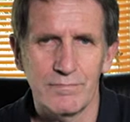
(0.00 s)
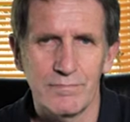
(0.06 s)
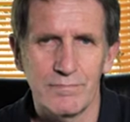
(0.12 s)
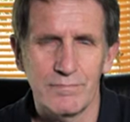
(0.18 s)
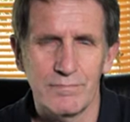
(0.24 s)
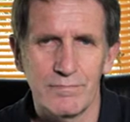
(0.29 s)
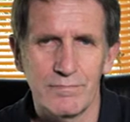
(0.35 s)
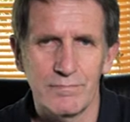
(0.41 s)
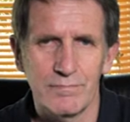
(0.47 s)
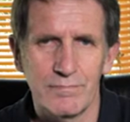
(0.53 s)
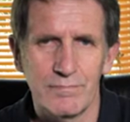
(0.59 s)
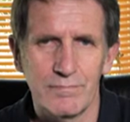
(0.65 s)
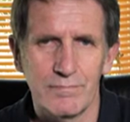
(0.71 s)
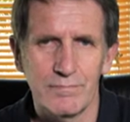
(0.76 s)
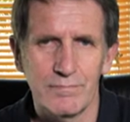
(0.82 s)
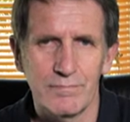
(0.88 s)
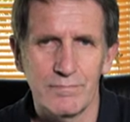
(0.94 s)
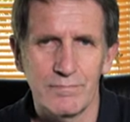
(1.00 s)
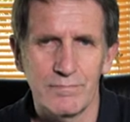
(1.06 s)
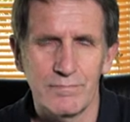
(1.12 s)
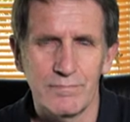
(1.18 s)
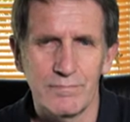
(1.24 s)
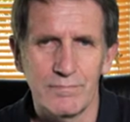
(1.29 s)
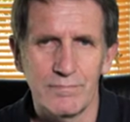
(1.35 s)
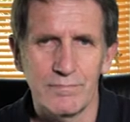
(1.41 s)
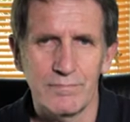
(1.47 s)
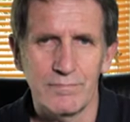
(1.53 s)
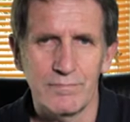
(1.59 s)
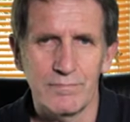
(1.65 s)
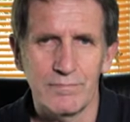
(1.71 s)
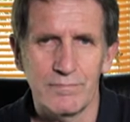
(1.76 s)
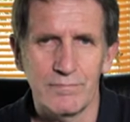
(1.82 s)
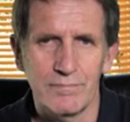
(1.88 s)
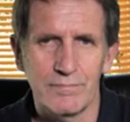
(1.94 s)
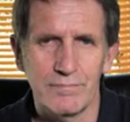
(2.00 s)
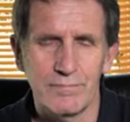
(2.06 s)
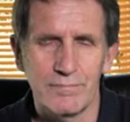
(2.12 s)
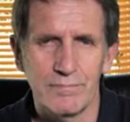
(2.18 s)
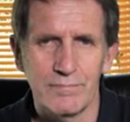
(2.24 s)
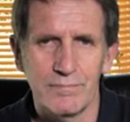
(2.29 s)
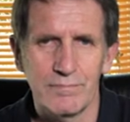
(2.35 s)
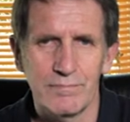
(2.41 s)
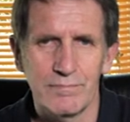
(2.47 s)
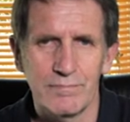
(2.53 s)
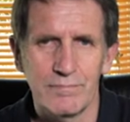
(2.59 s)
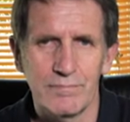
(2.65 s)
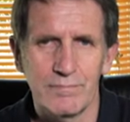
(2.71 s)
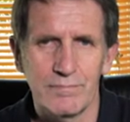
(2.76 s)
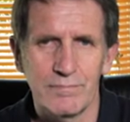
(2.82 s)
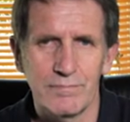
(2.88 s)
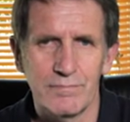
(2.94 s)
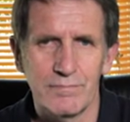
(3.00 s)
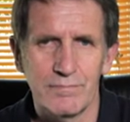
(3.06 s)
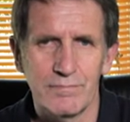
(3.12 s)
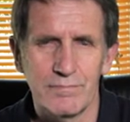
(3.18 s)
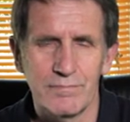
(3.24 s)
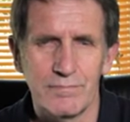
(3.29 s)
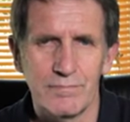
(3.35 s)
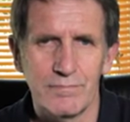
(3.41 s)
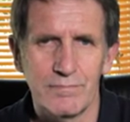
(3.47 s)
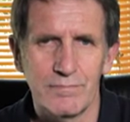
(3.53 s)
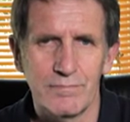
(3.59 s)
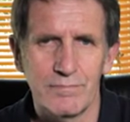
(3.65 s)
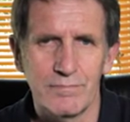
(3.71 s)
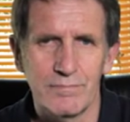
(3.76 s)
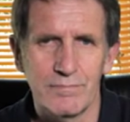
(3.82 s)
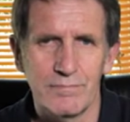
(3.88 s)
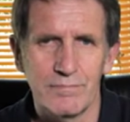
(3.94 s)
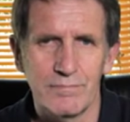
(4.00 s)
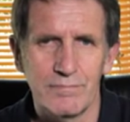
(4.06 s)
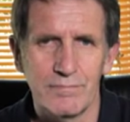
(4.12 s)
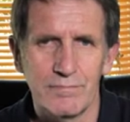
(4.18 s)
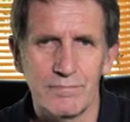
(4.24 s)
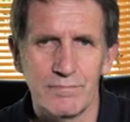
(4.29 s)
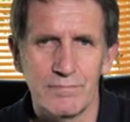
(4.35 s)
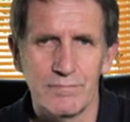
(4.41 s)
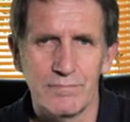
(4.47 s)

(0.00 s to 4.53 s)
(not speaking)